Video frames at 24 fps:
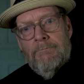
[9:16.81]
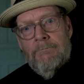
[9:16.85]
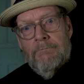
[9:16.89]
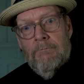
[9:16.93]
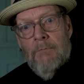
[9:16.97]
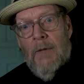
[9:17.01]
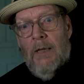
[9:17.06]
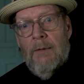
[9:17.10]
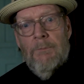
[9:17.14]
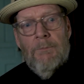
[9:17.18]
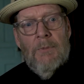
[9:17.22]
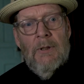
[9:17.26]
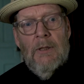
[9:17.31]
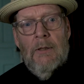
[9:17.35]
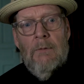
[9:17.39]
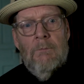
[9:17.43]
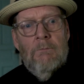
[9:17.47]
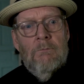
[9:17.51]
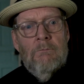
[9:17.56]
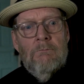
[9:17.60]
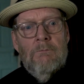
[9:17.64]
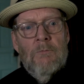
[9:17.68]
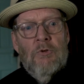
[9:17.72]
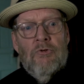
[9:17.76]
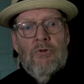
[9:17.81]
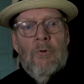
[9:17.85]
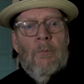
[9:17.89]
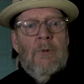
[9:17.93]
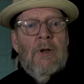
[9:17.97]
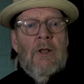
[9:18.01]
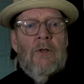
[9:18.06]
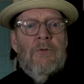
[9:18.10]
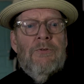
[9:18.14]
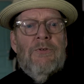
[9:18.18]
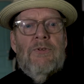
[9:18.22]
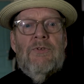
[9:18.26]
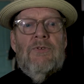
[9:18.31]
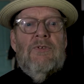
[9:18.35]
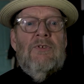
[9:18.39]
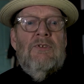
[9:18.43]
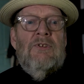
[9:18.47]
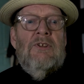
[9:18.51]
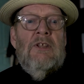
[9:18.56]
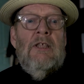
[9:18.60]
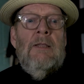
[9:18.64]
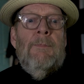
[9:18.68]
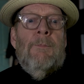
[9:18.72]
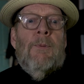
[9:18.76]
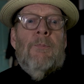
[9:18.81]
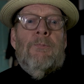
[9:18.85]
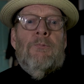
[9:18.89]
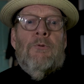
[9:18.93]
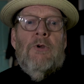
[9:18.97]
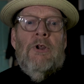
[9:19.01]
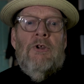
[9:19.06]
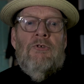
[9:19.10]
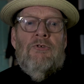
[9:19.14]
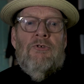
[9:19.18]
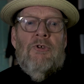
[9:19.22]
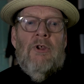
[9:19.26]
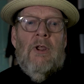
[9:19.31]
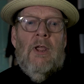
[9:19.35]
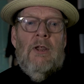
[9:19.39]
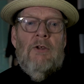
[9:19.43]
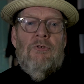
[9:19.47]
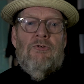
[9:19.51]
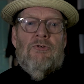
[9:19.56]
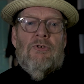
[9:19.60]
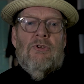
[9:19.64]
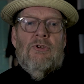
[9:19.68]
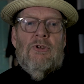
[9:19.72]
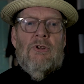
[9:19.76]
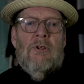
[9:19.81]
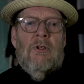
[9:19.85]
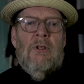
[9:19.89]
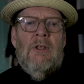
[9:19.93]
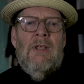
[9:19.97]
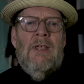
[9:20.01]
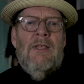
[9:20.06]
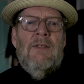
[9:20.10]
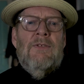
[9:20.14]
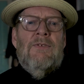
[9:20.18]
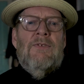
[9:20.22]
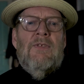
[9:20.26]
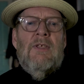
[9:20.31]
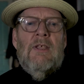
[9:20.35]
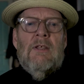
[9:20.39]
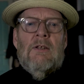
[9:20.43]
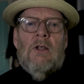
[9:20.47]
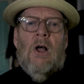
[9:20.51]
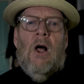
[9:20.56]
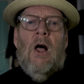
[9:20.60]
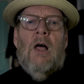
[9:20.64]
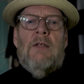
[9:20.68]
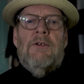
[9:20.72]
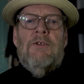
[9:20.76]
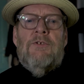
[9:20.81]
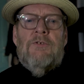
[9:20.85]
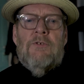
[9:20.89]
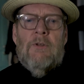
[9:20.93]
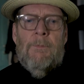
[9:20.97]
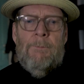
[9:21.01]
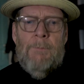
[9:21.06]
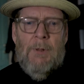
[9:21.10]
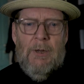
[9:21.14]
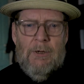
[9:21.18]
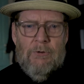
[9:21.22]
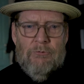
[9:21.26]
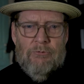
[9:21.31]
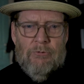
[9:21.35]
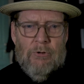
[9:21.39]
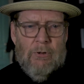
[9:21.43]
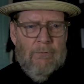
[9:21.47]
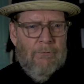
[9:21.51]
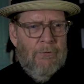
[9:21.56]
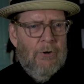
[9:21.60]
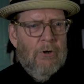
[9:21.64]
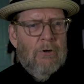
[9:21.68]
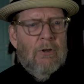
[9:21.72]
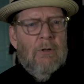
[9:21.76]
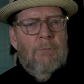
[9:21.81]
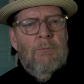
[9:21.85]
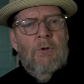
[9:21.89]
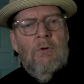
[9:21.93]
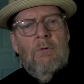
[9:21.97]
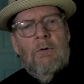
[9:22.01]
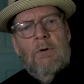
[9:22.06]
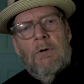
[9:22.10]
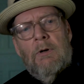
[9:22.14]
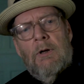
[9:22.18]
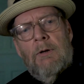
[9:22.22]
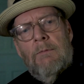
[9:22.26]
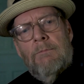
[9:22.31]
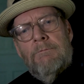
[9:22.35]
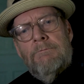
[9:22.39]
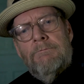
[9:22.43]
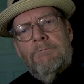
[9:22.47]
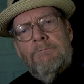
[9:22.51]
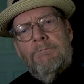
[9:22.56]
might be someone else's deep appreciation to see an honest depiction of their community.